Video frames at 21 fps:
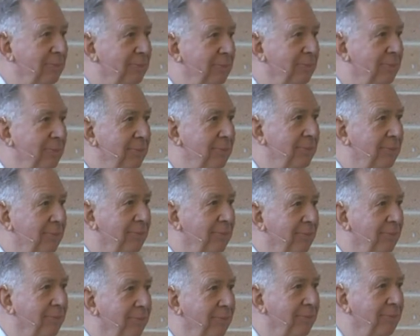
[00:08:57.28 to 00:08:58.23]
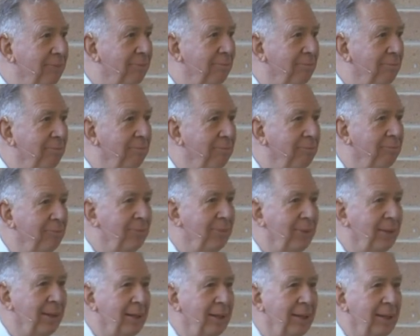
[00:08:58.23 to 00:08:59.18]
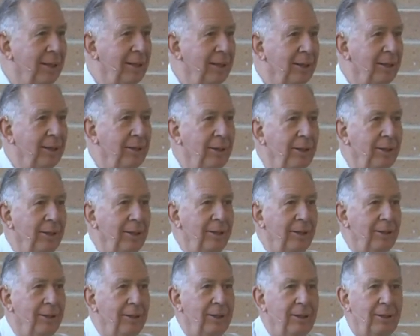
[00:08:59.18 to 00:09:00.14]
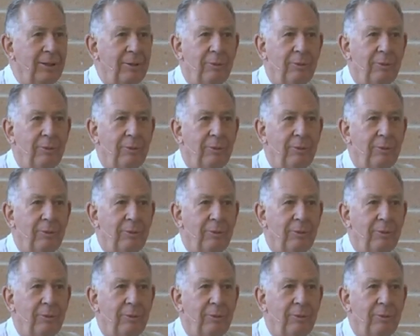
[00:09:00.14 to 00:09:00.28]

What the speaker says: (silence)